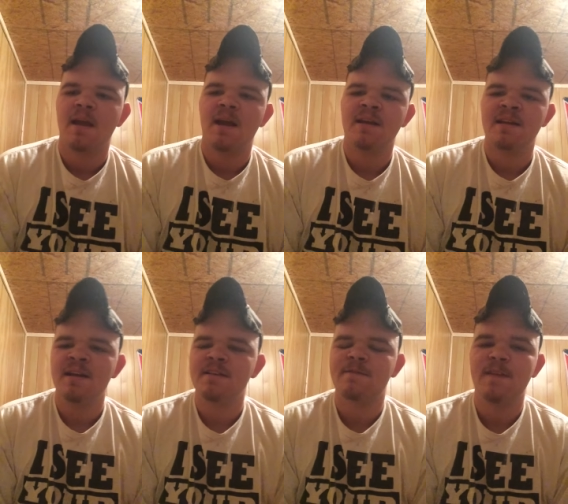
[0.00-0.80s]
In
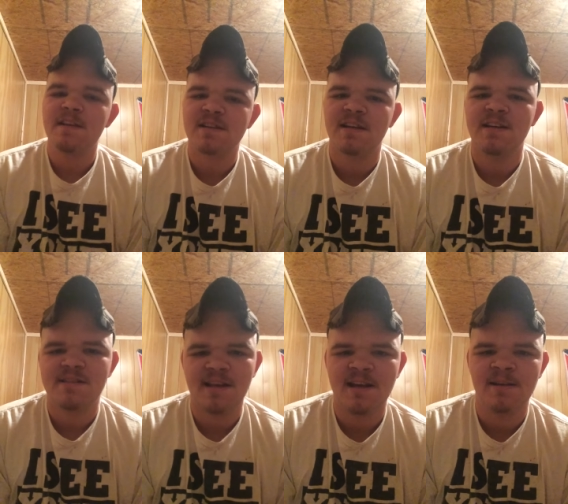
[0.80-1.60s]
his video, he
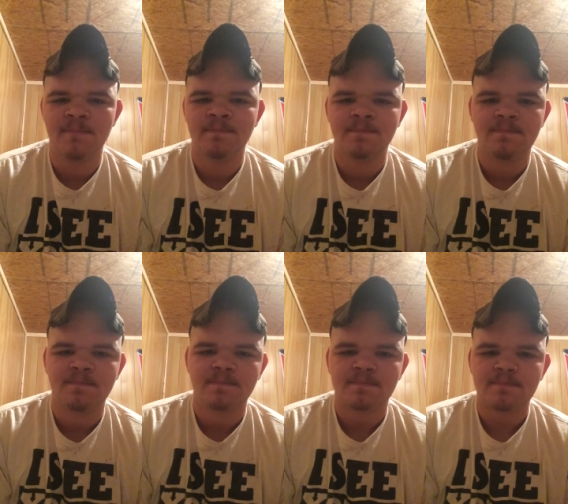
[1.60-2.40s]
said,
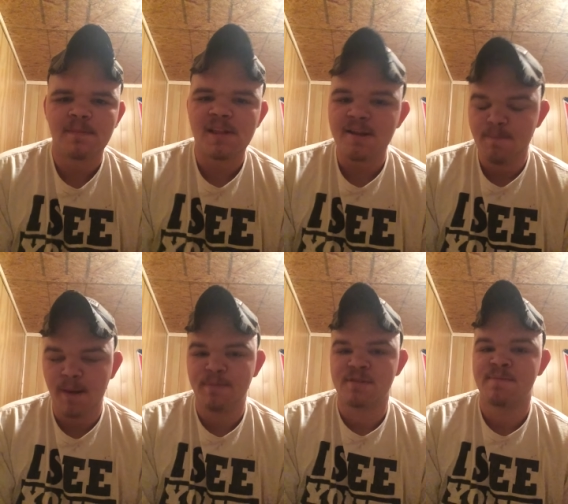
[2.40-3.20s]

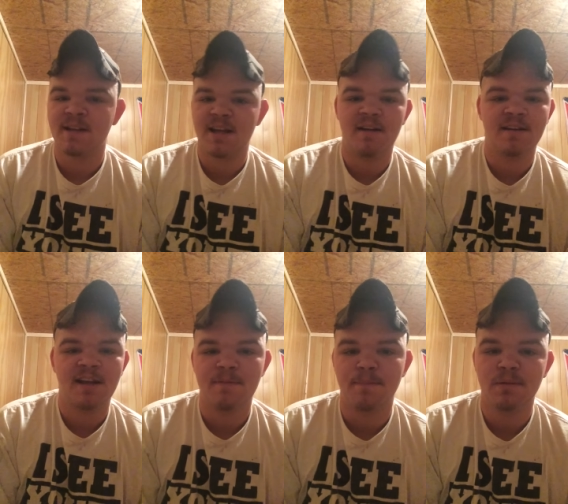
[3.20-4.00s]
people's been calling
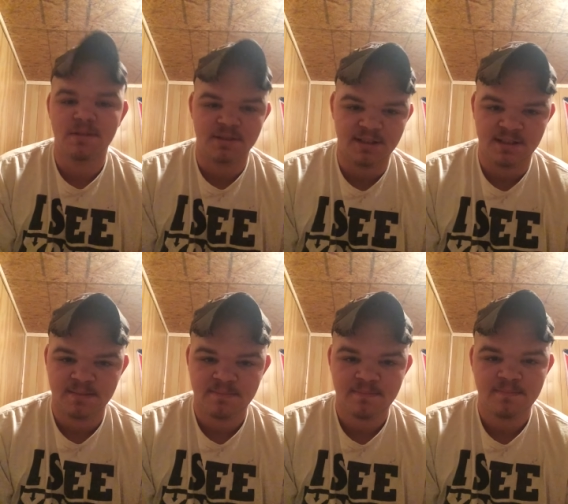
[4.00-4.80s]
him a pussy.
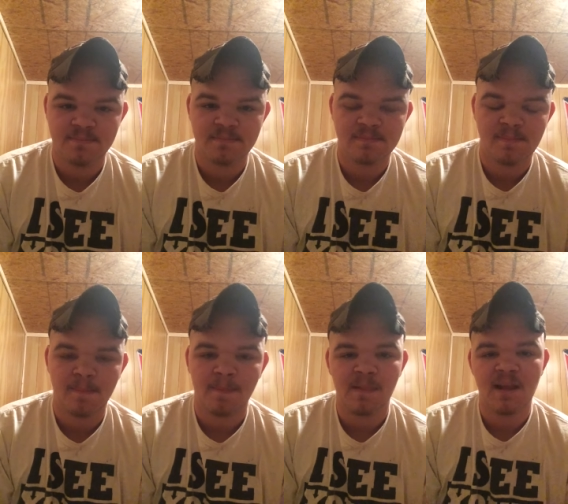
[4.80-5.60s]

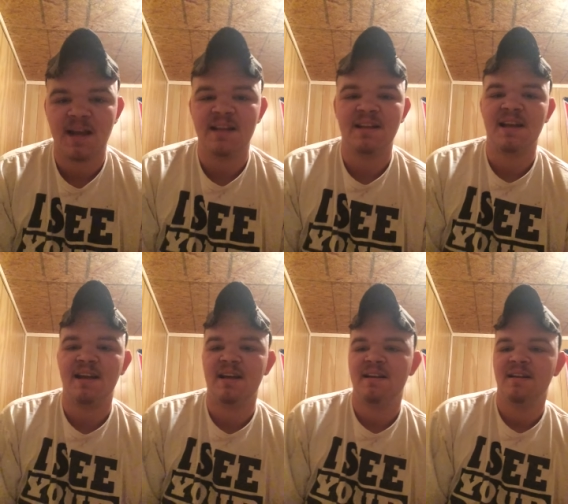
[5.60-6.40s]
And
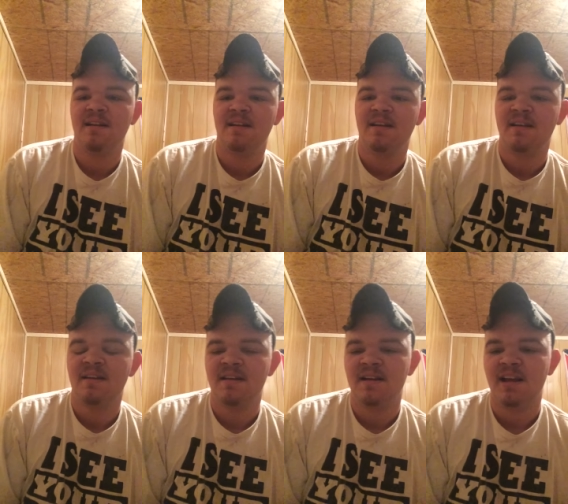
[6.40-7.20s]
that
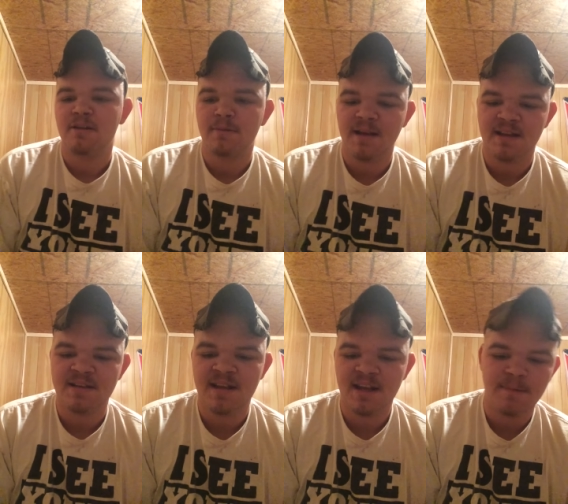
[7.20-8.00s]
he
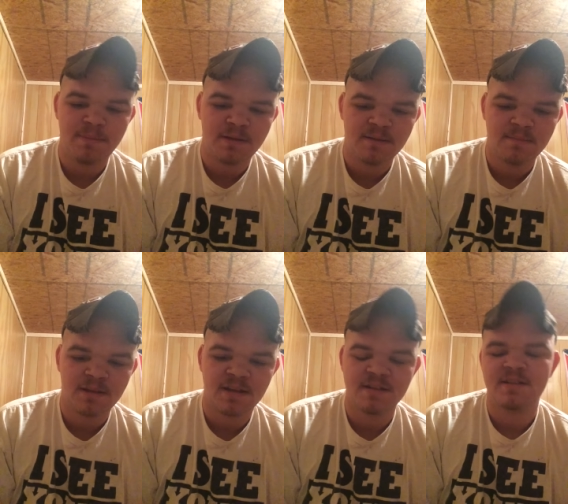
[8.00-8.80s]
quit dip
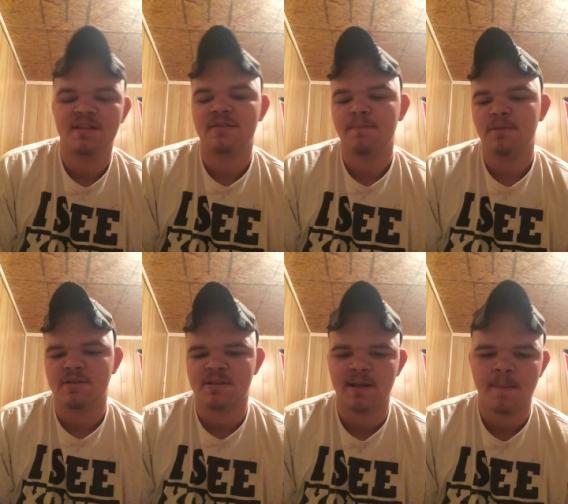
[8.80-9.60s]
because he's a
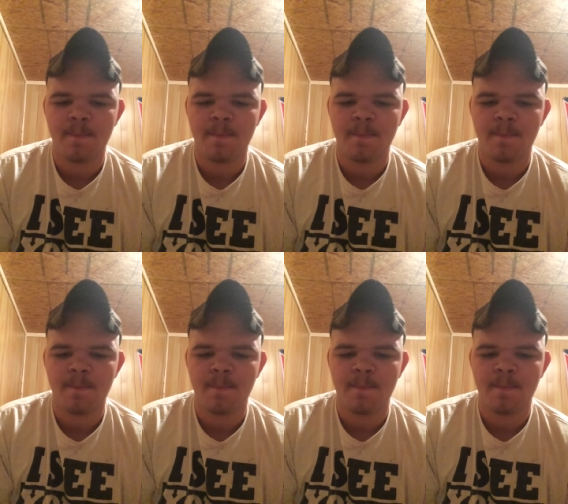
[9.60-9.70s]
pussy.